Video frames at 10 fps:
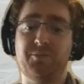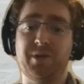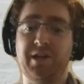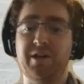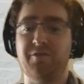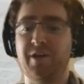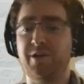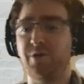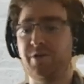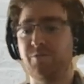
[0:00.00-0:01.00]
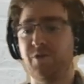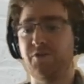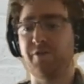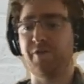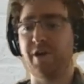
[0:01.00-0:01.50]
but again, if anyone wants
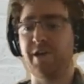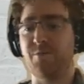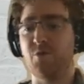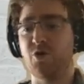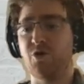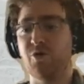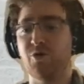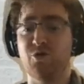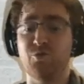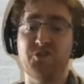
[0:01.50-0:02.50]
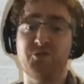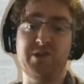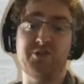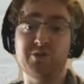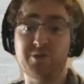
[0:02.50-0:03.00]
to find out more or wants me to
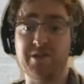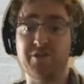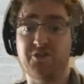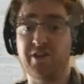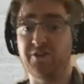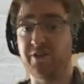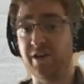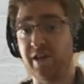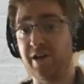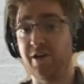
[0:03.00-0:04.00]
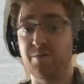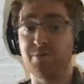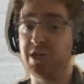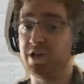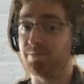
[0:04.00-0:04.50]
talk about those things at a later
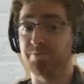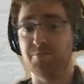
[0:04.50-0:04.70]
meetup,